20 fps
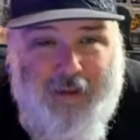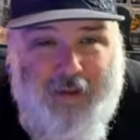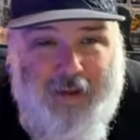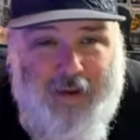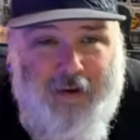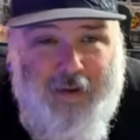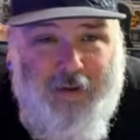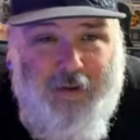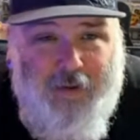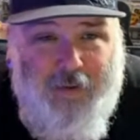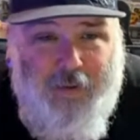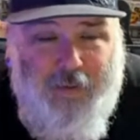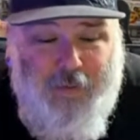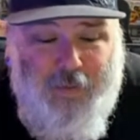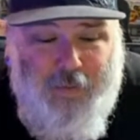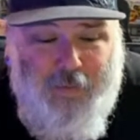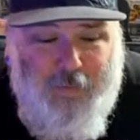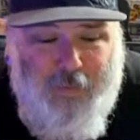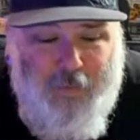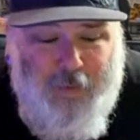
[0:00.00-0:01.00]
a
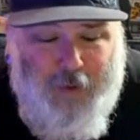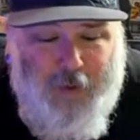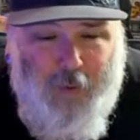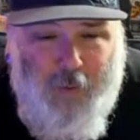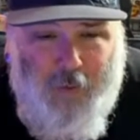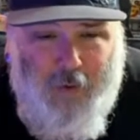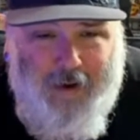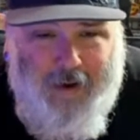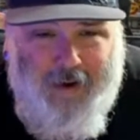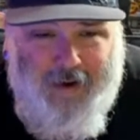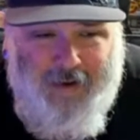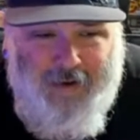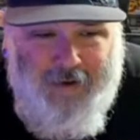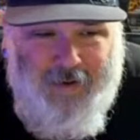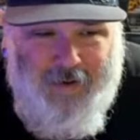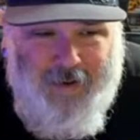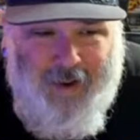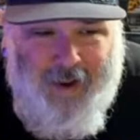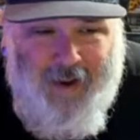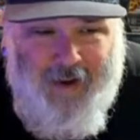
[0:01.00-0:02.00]
new recording
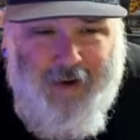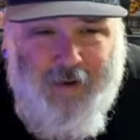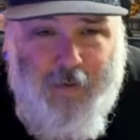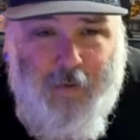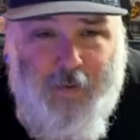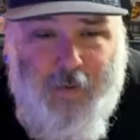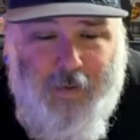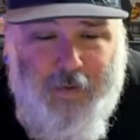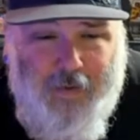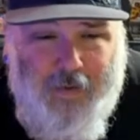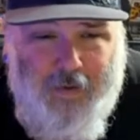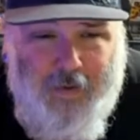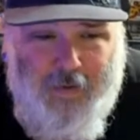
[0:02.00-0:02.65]
angle.